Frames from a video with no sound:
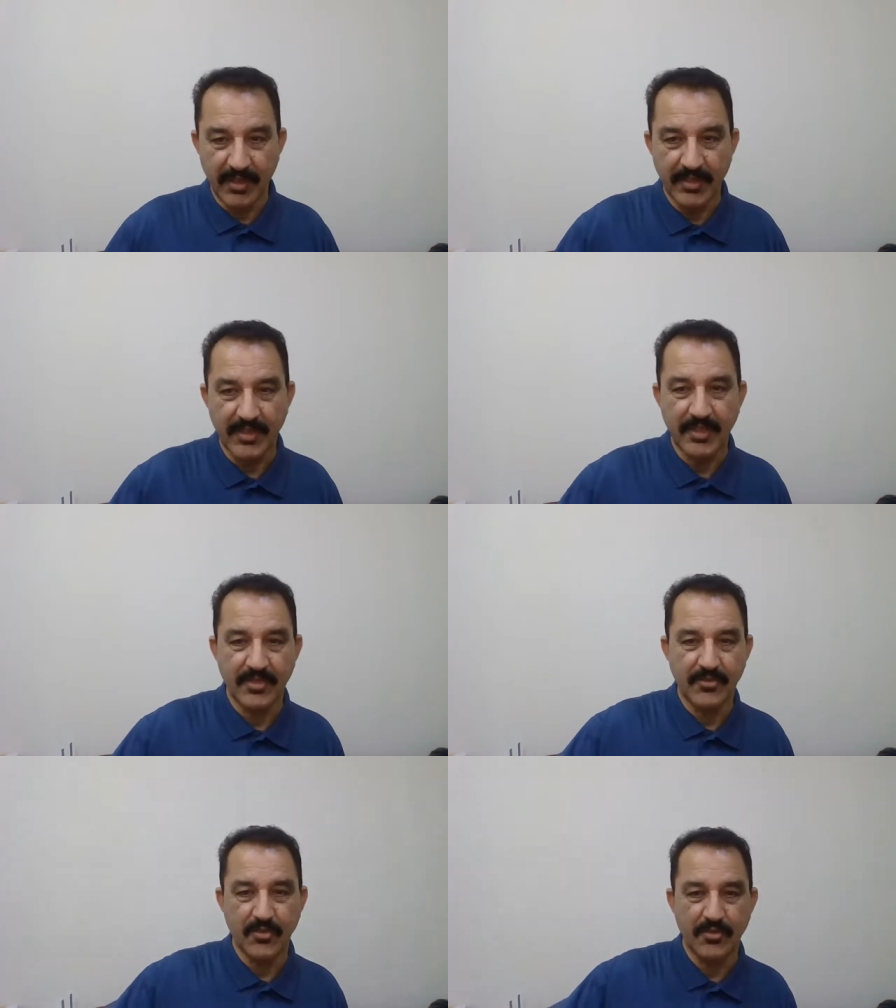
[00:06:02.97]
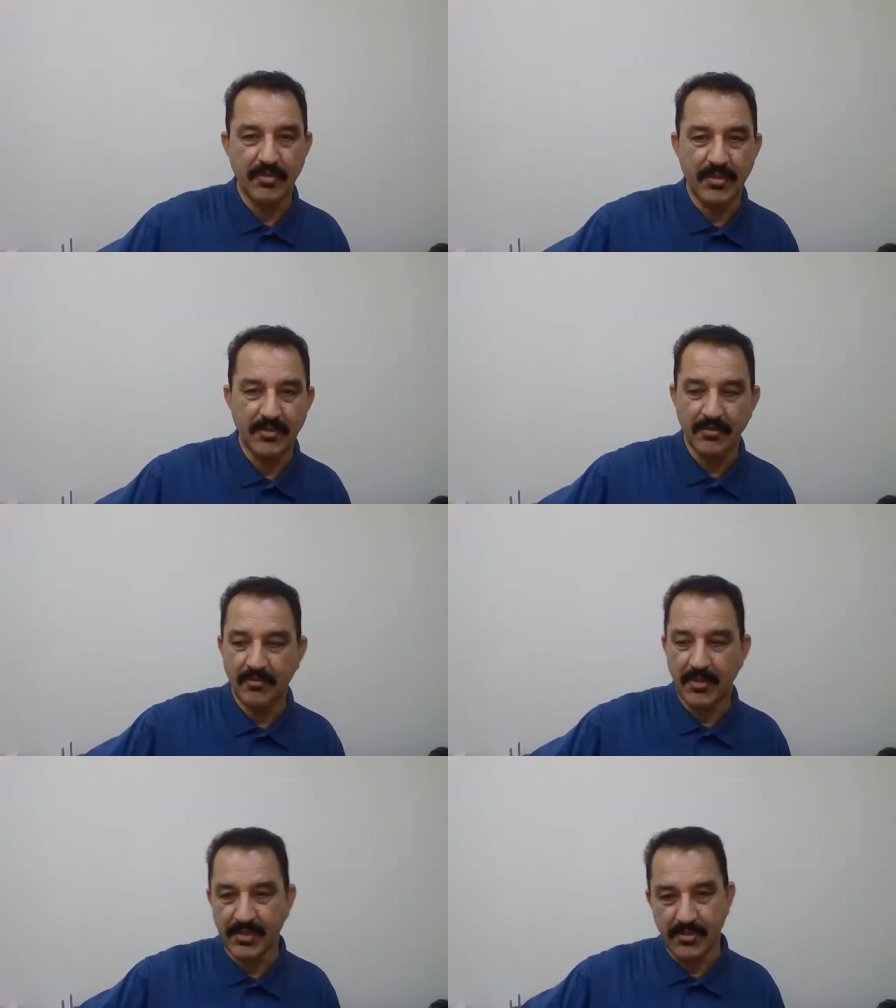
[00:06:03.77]
where it should be
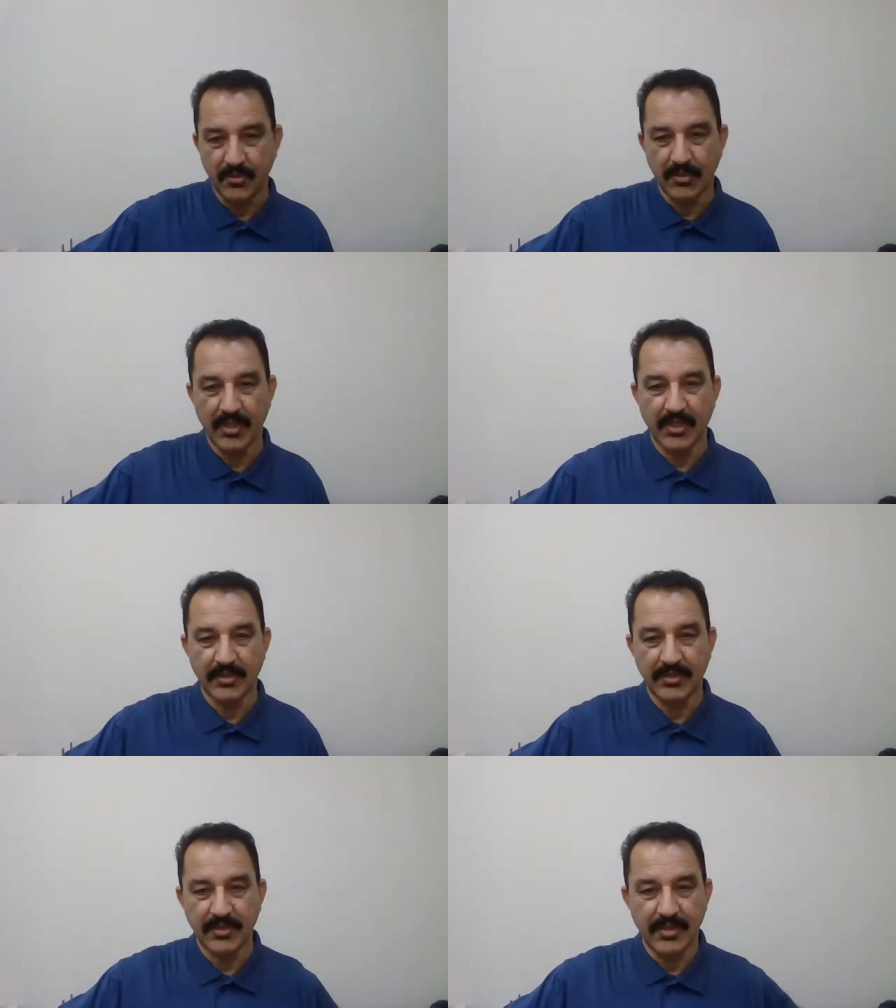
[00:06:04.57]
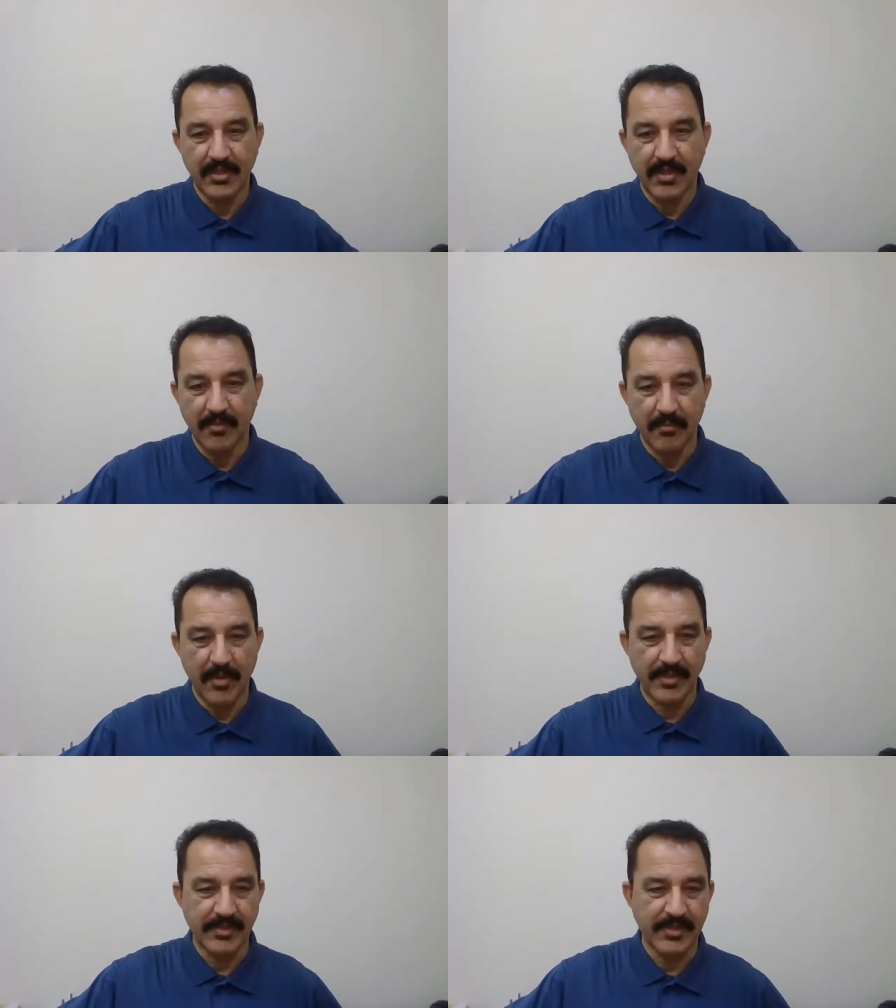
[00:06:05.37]
merged to the other
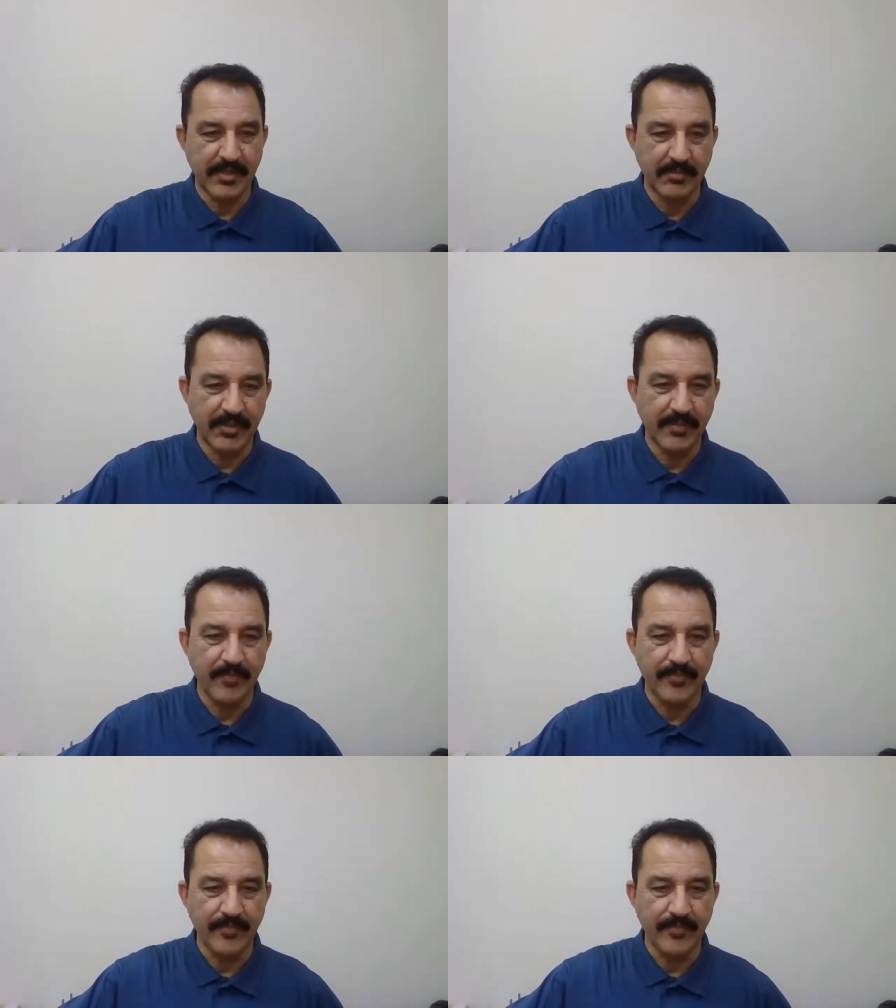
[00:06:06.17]
mainstreams.